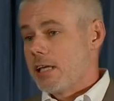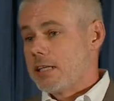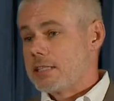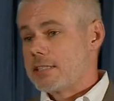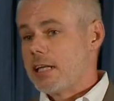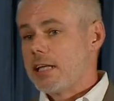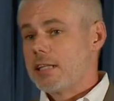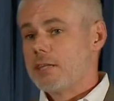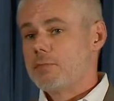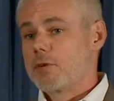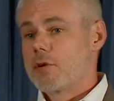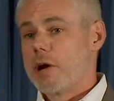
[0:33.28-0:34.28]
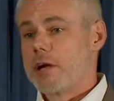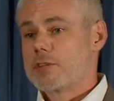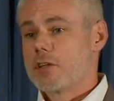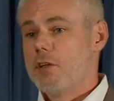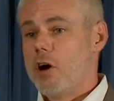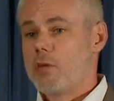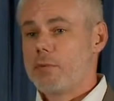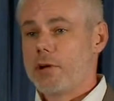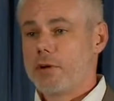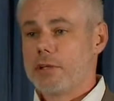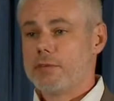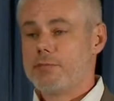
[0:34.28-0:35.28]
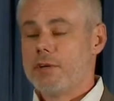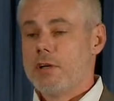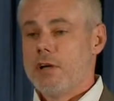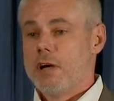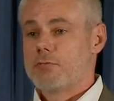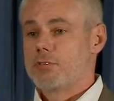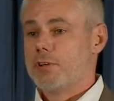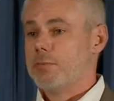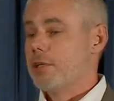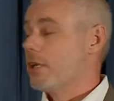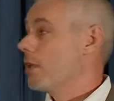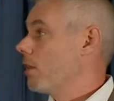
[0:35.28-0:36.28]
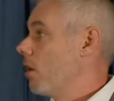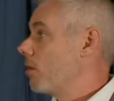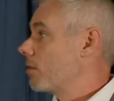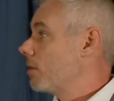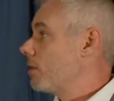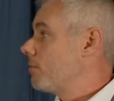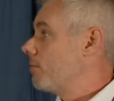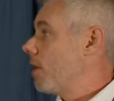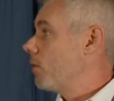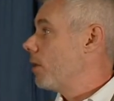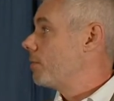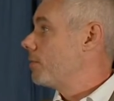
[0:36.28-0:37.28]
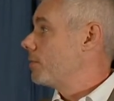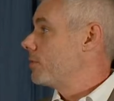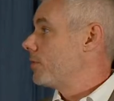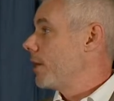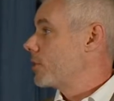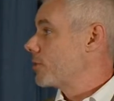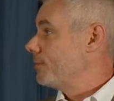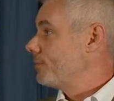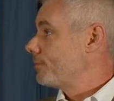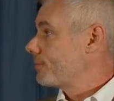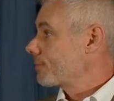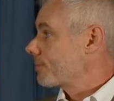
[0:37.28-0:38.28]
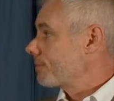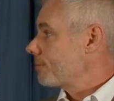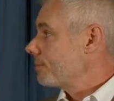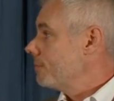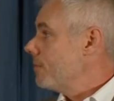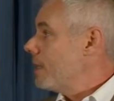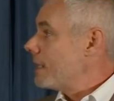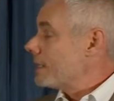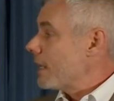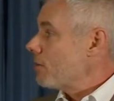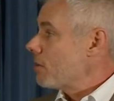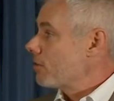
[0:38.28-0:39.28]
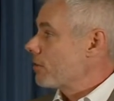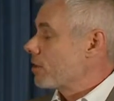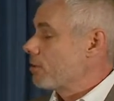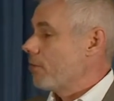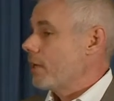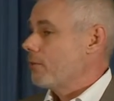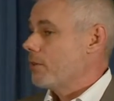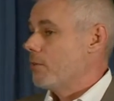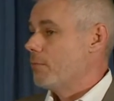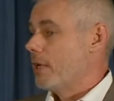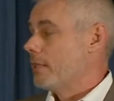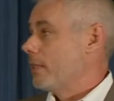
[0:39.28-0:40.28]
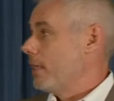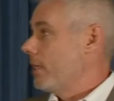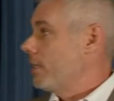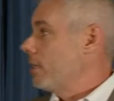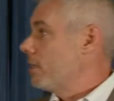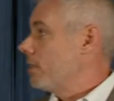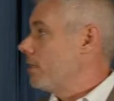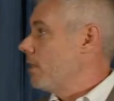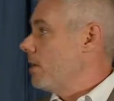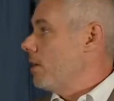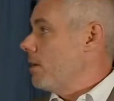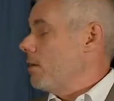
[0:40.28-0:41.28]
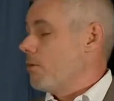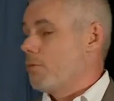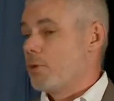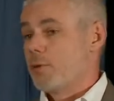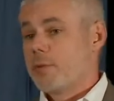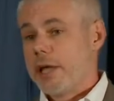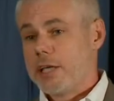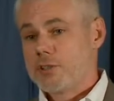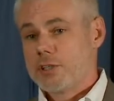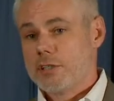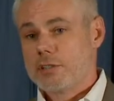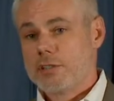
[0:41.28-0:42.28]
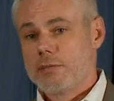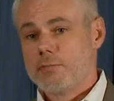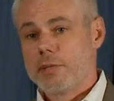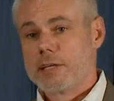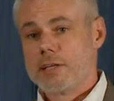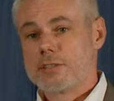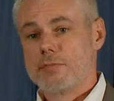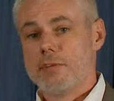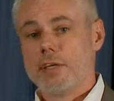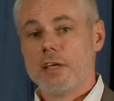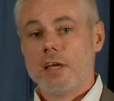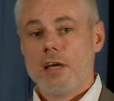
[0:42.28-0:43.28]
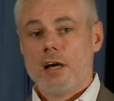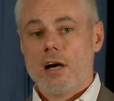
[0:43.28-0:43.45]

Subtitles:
studying them requires a long period of treatment and a long follow-up duration. However, the greater unmet need per patient because of MDR